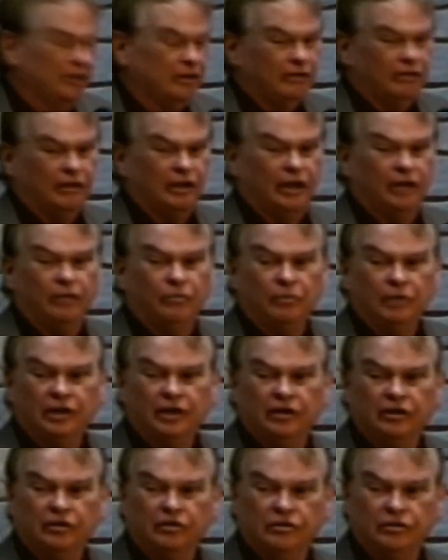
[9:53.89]
right, we
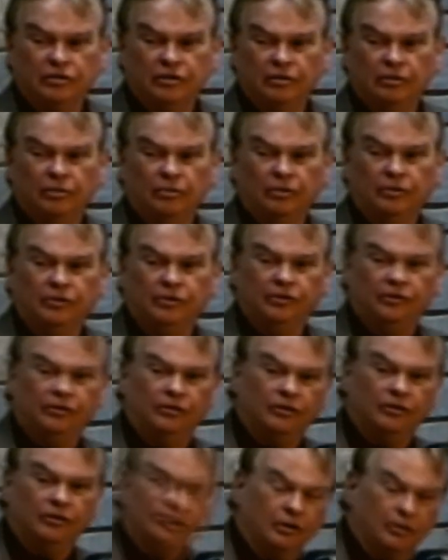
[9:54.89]
can choose
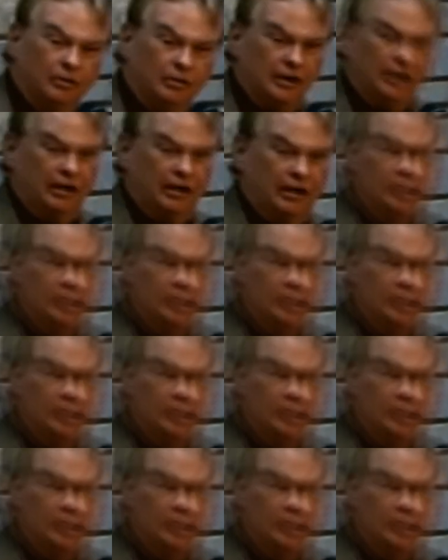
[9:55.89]
to go down